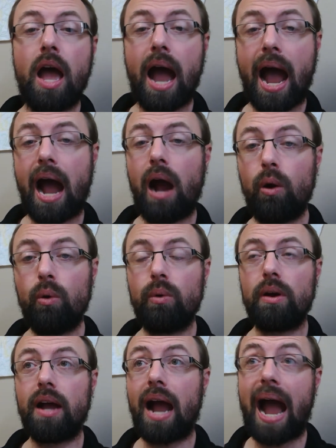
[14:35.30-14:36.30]

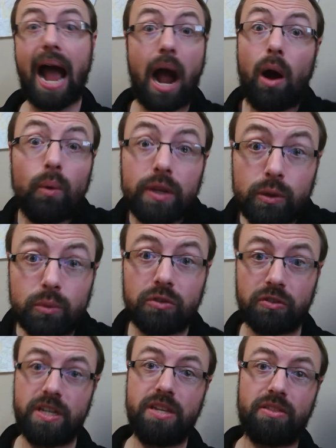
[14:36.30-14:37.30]
How you
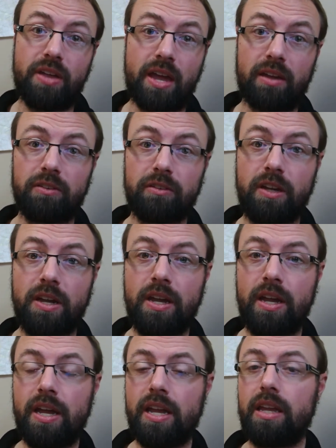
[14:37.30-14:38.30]
see things
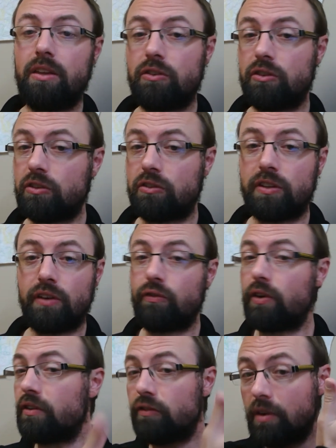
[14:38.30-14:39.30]
is just
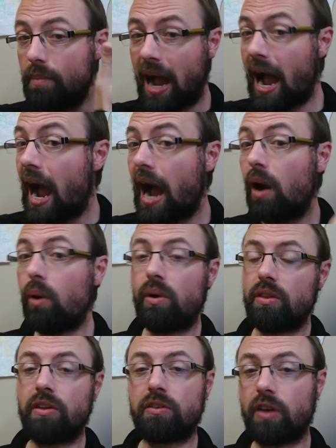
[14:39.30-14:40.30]
different from
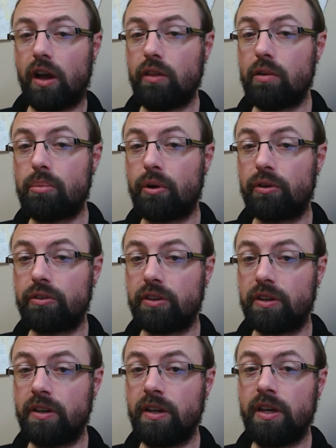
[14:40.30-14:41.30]
how this other
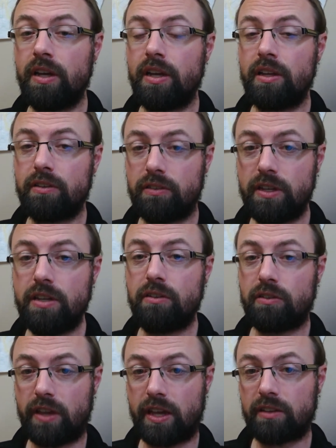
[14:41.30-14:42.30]
person
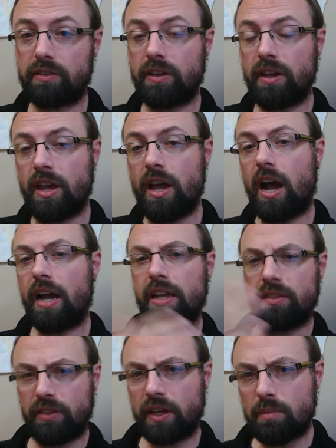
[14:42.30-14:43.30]
sees things.
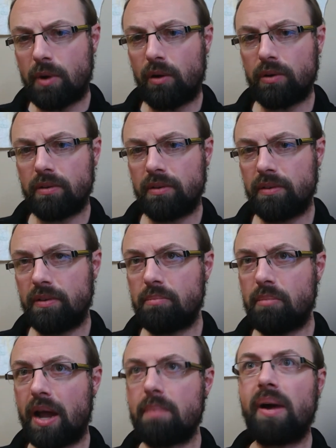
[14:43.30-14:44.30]
Again, think about
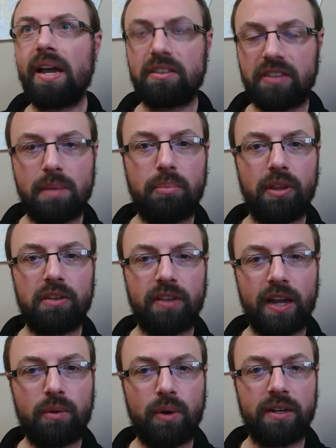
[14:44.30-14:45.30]
my example. That's
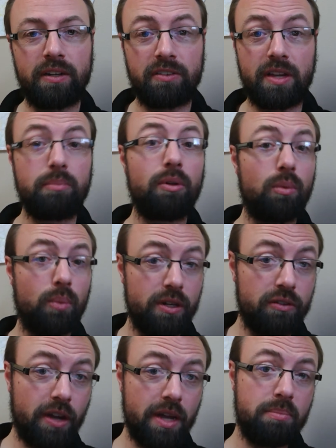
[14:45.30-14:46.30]
not quite an example. When
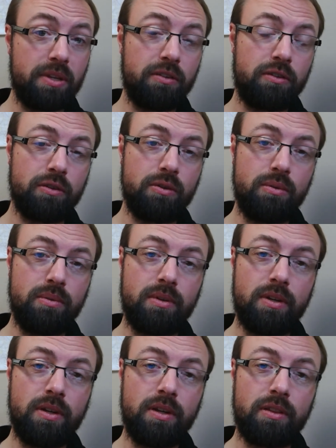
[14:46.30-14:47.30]
you type into
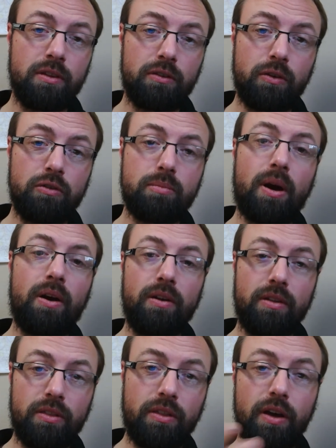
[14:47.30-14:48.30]
the search
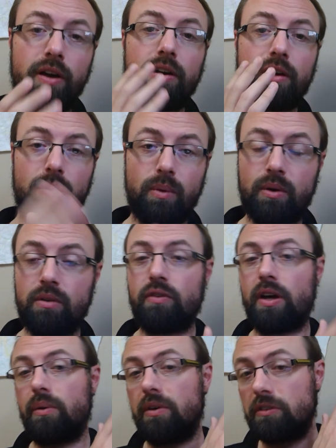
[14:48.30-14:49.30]
bar, the
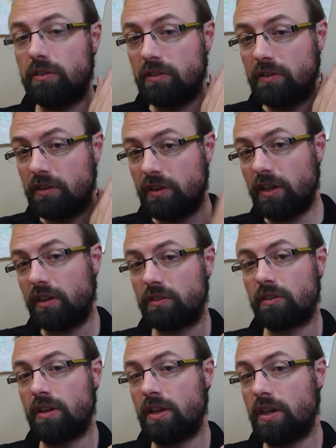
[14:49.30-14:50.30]
coronavirus is